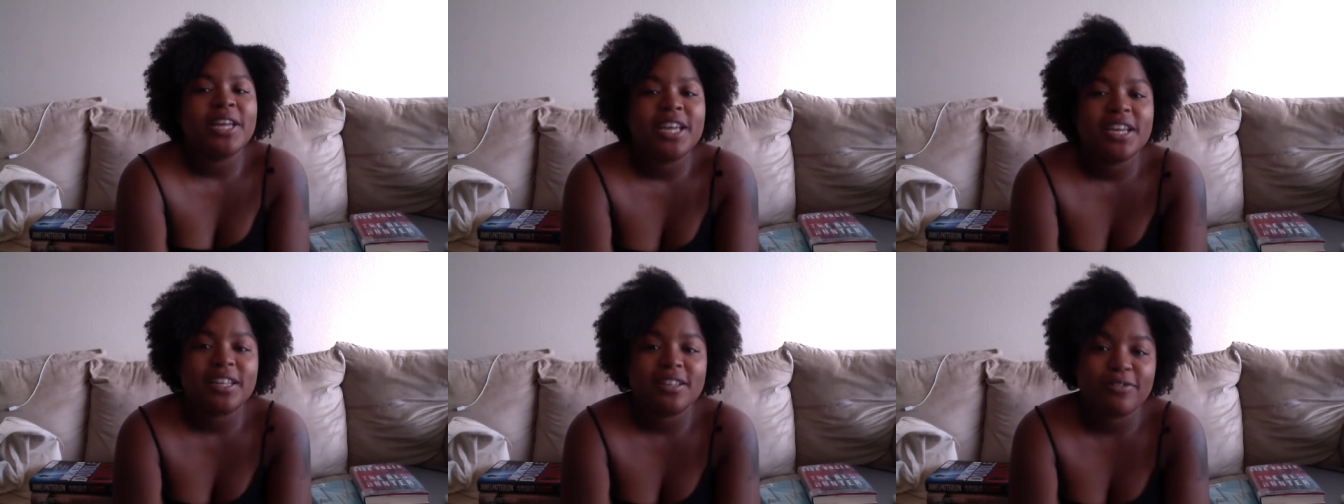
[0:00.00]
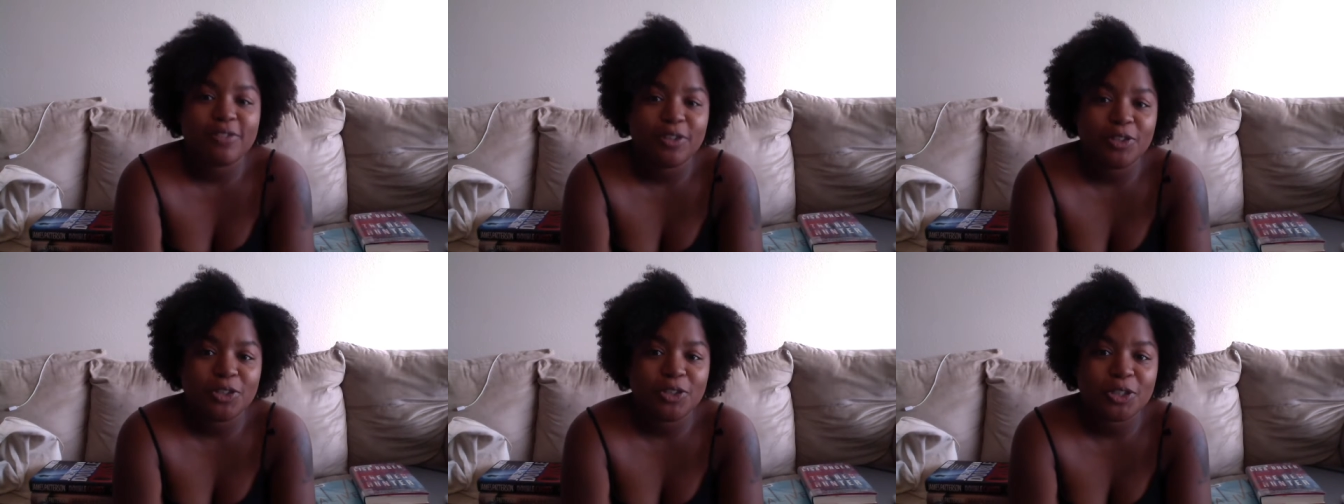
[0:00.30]
in the
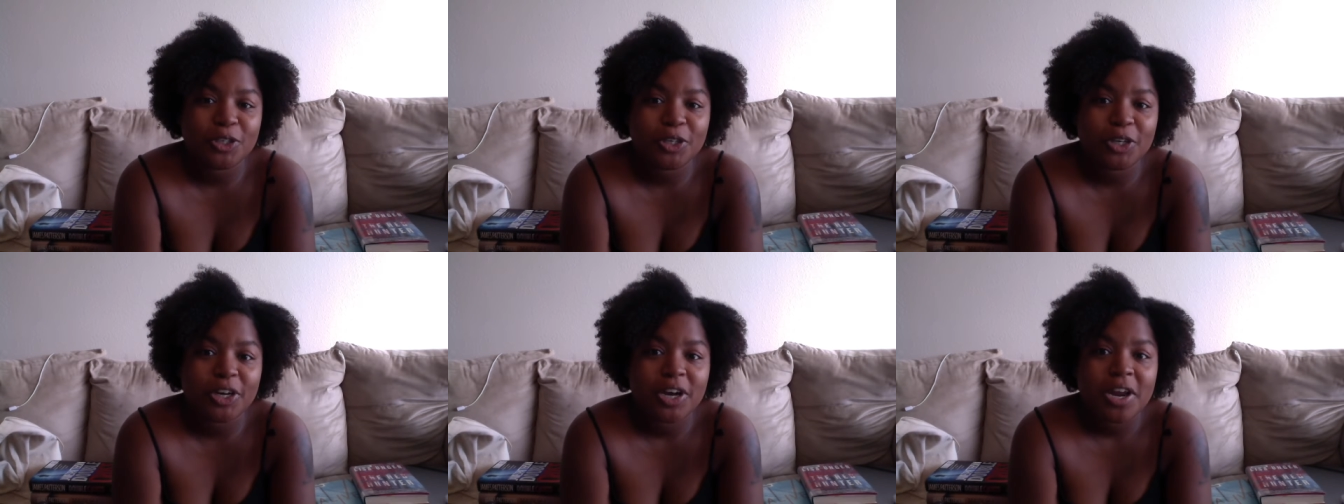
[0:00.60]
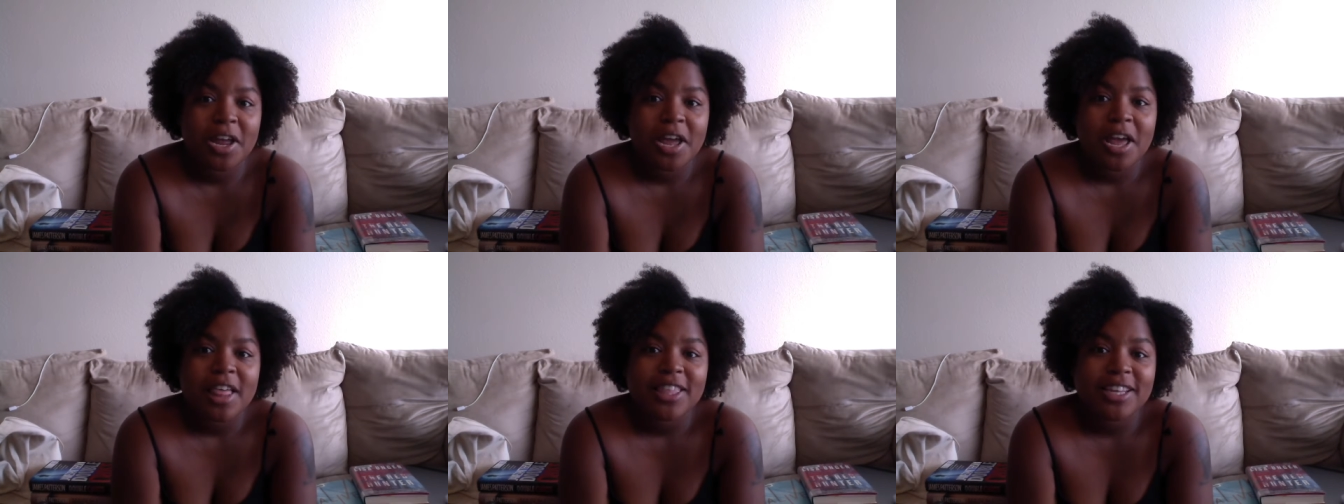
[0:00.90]
future
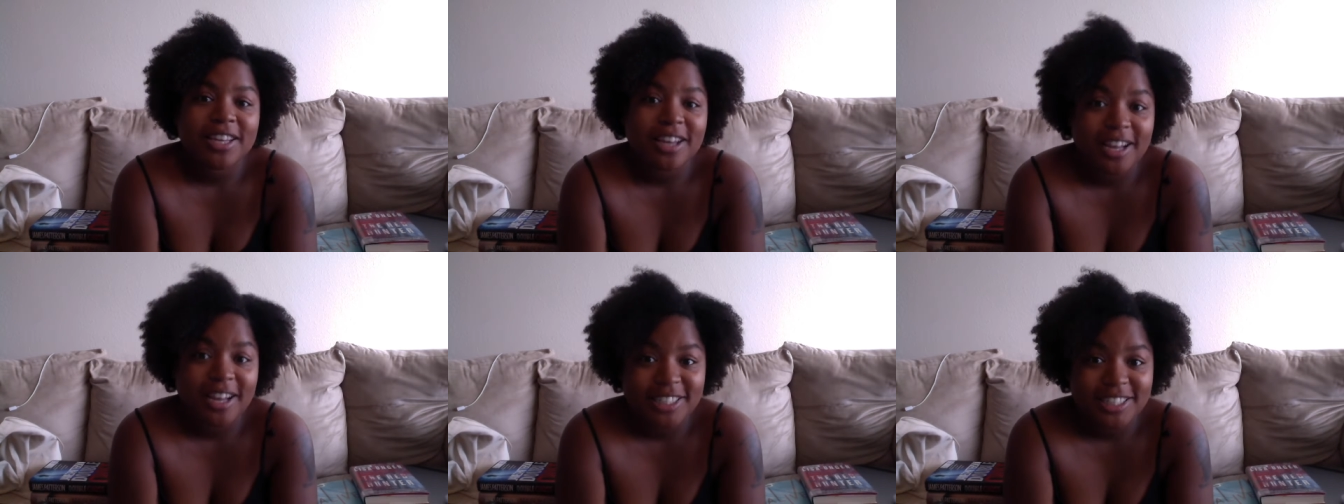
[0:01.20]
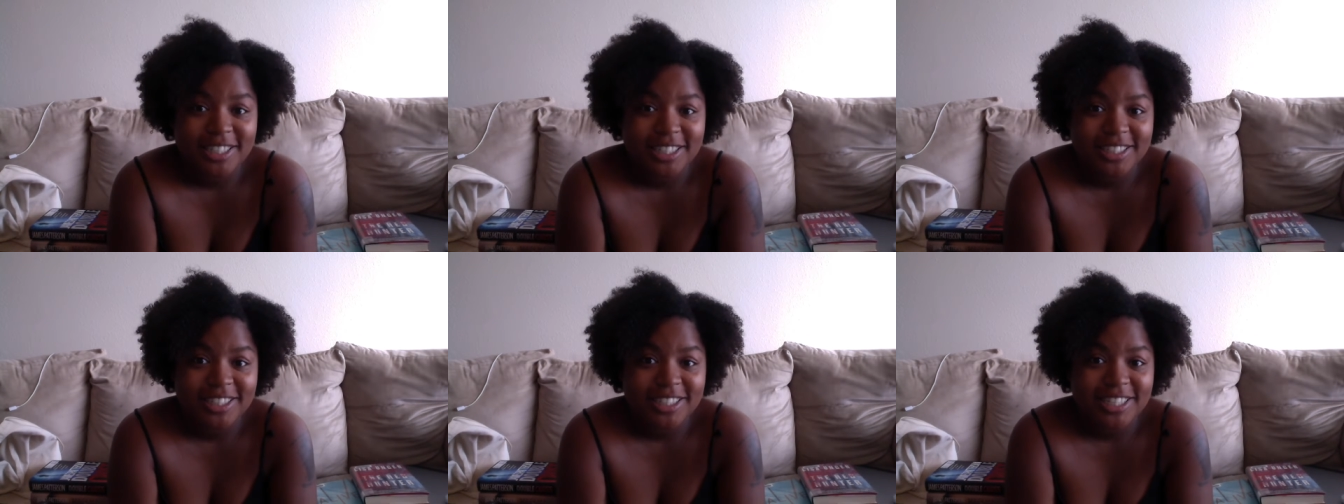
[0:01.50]
the
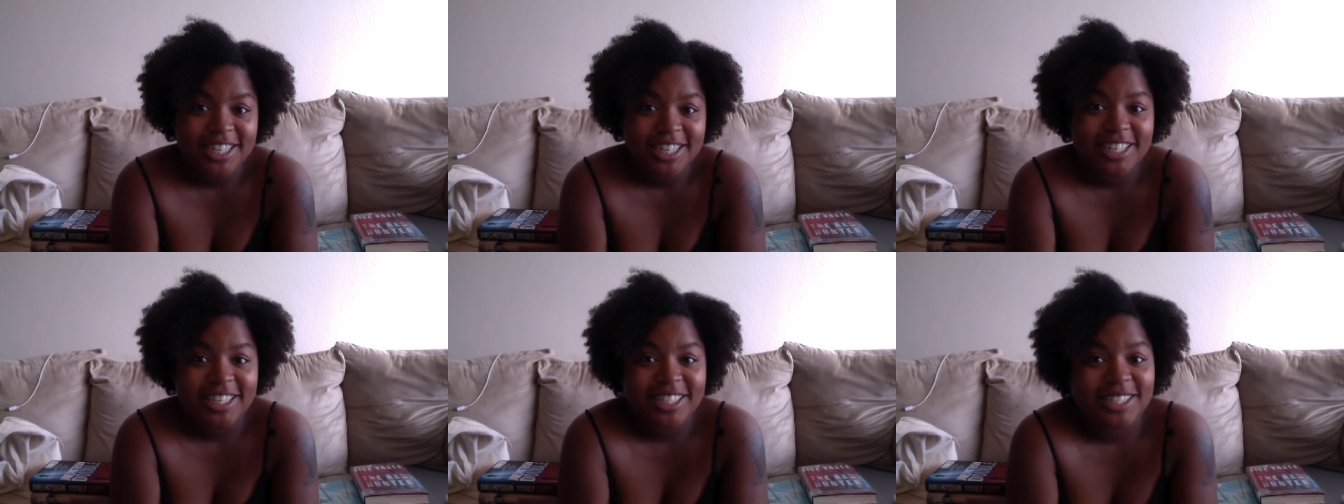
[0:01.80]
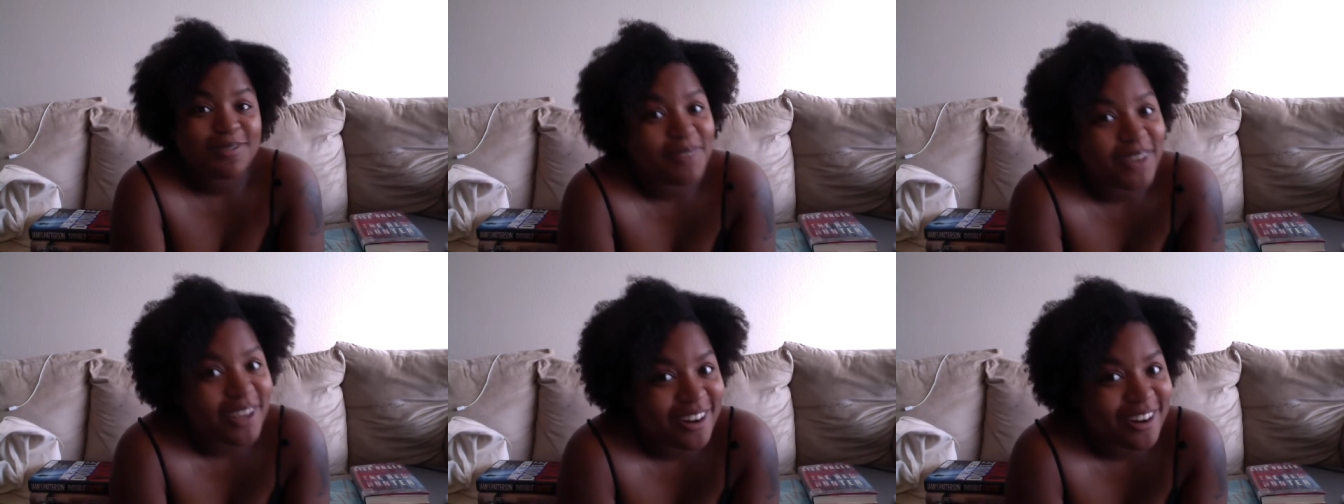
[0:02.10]
content
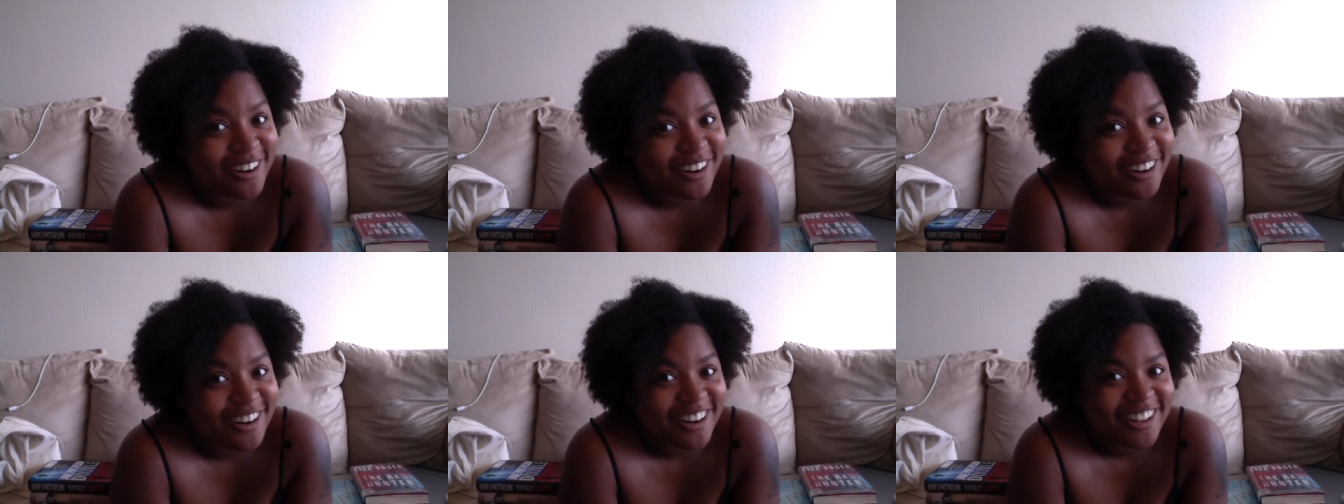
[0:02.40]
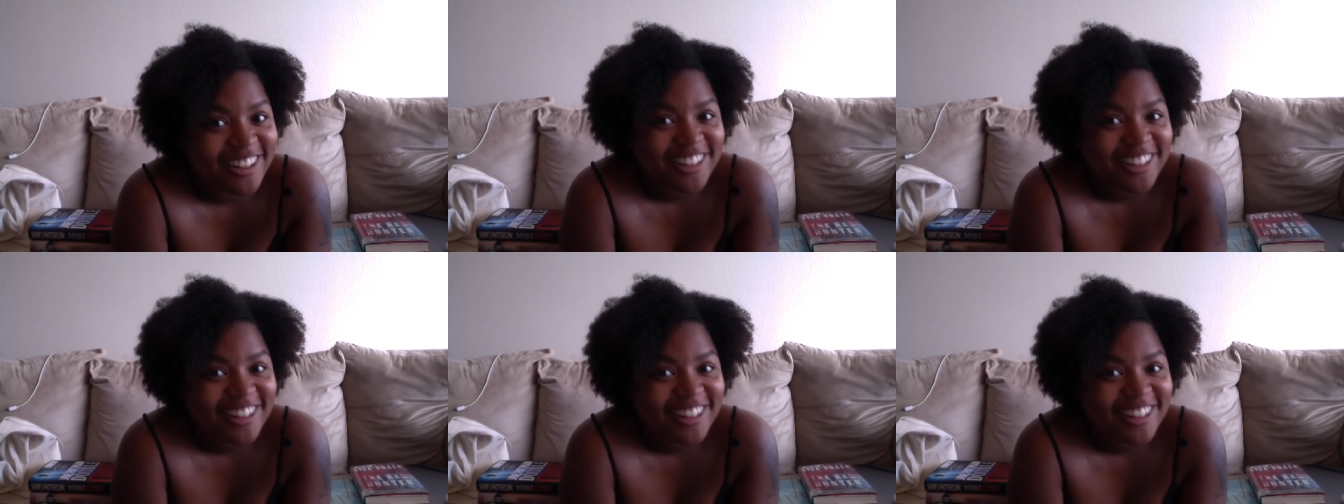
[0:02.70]
gets better.